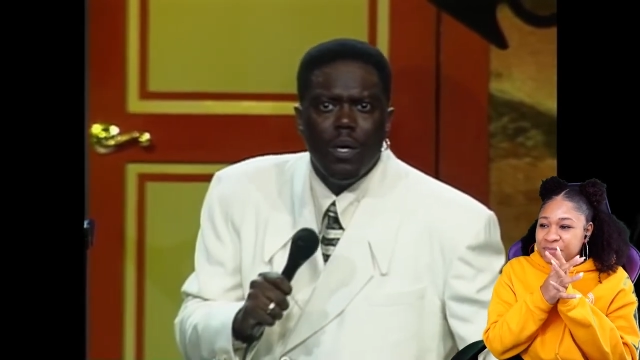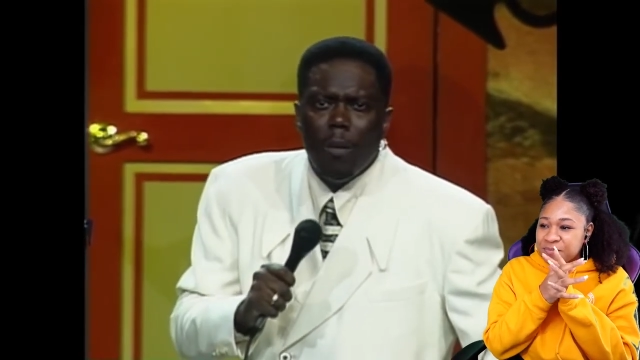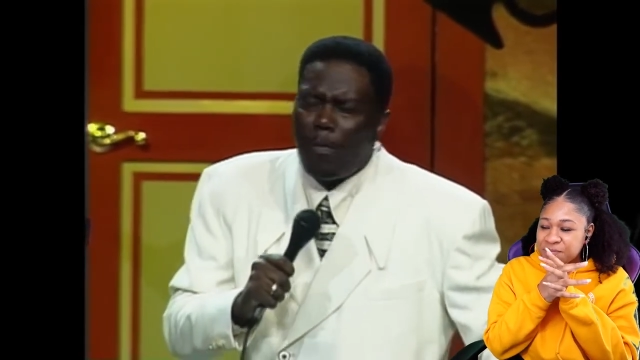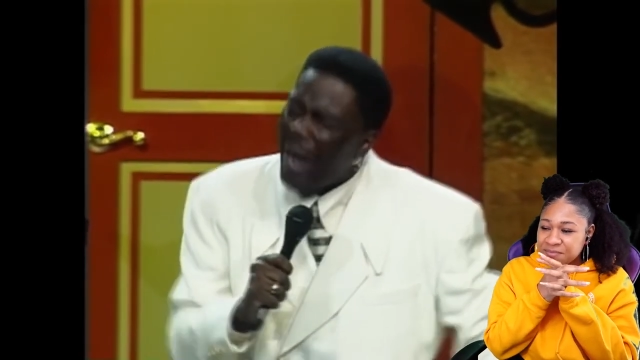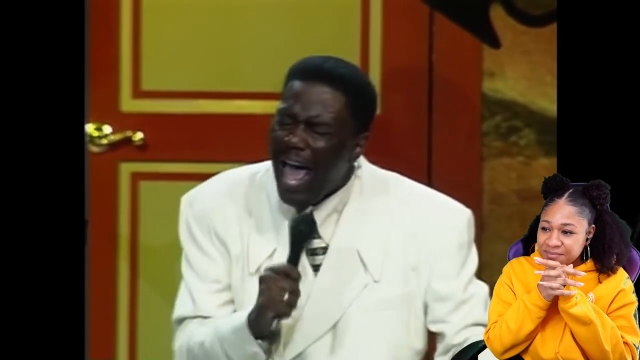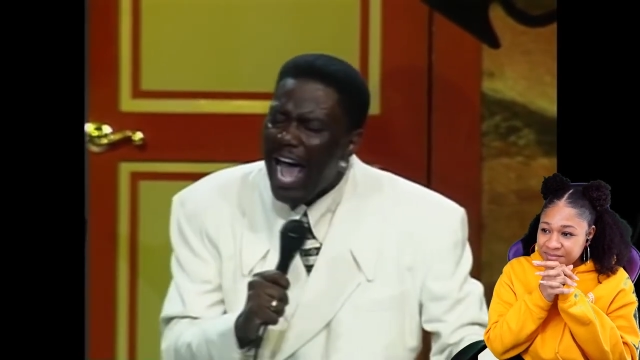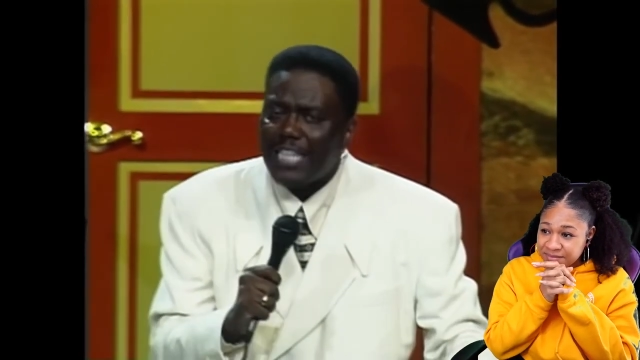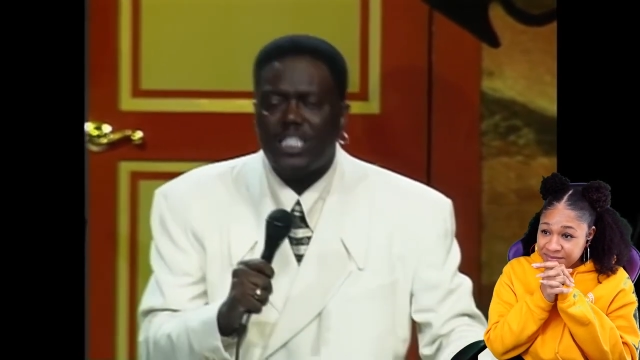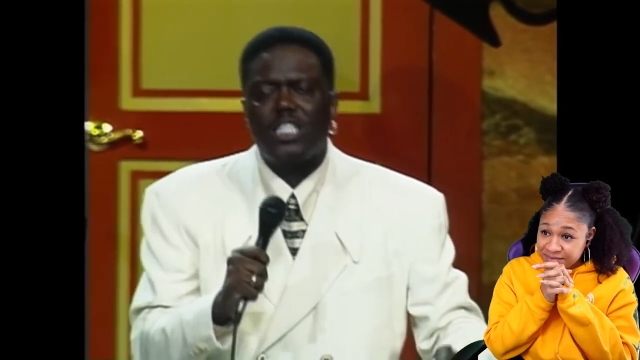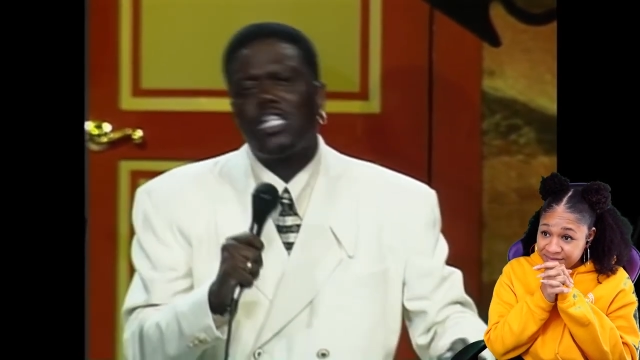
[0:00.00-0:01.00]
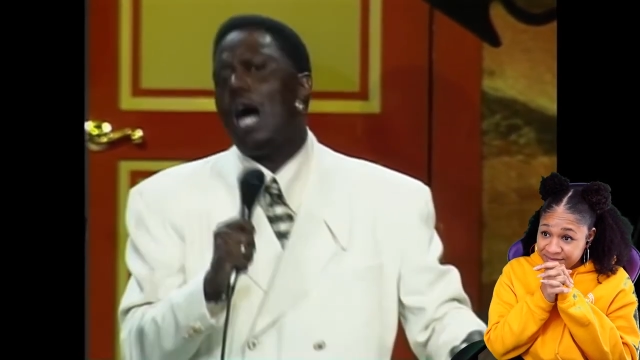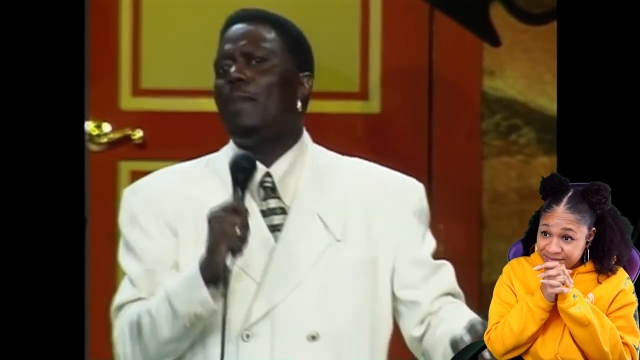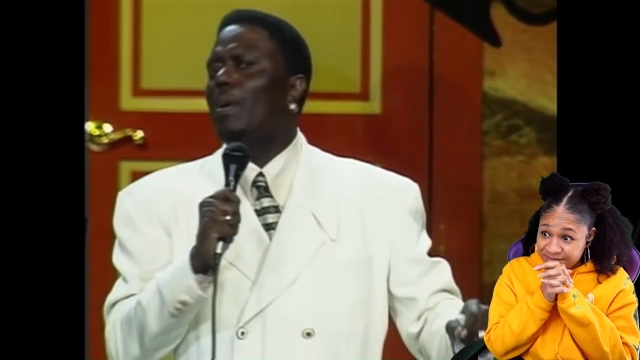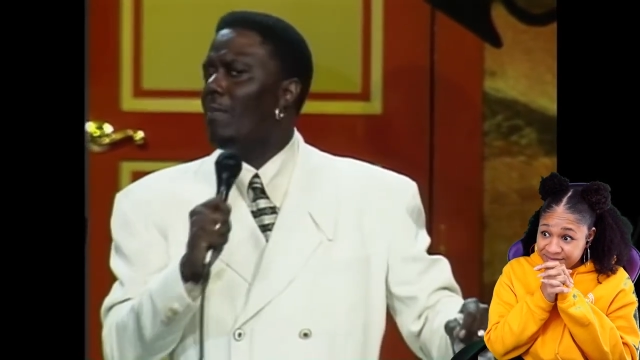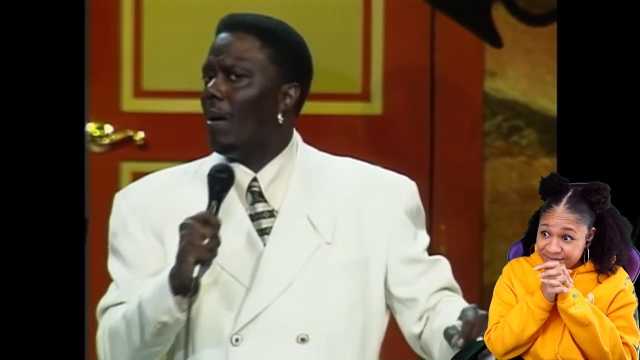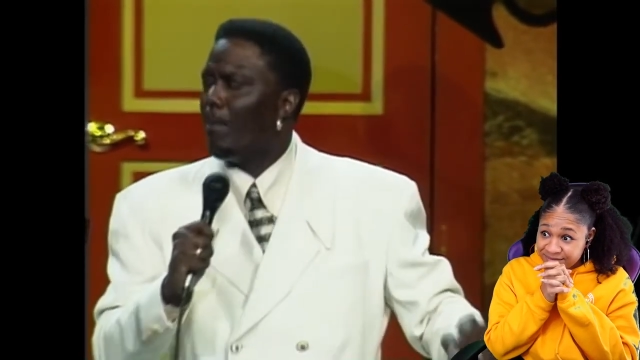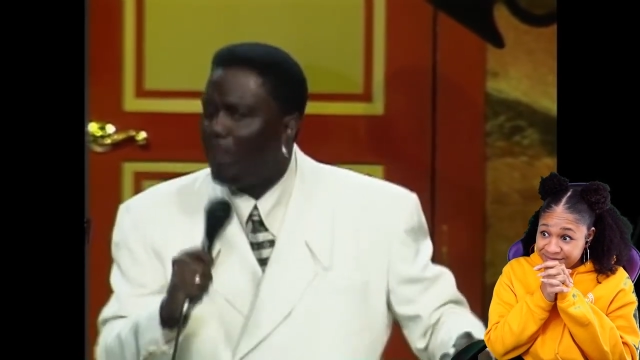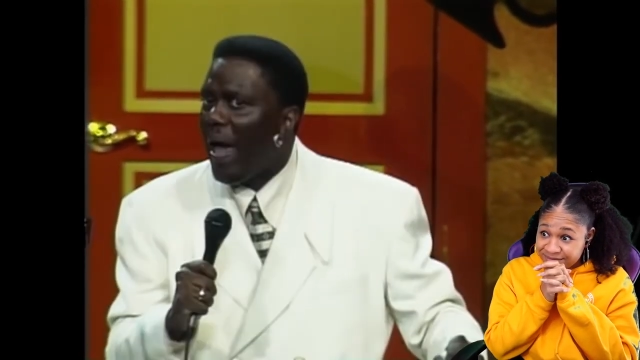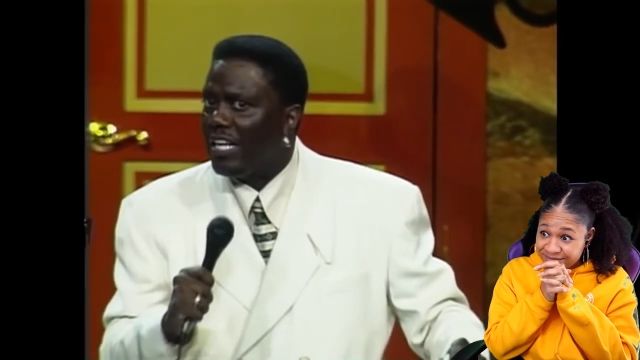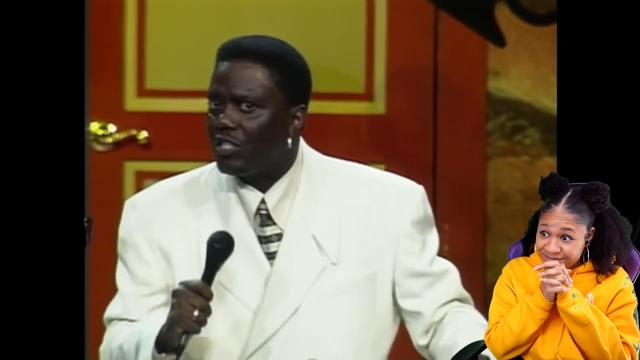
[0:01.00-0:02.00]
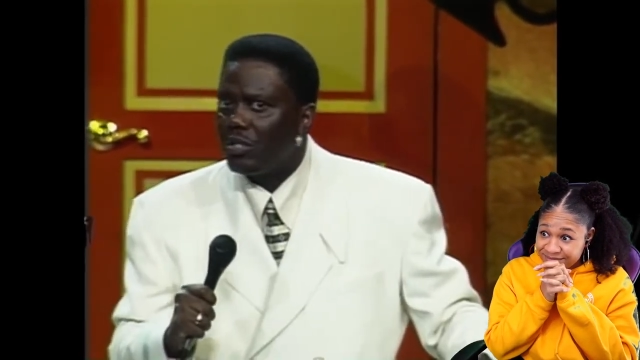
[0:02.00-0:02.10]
Speaker 1: Black son of a bitch!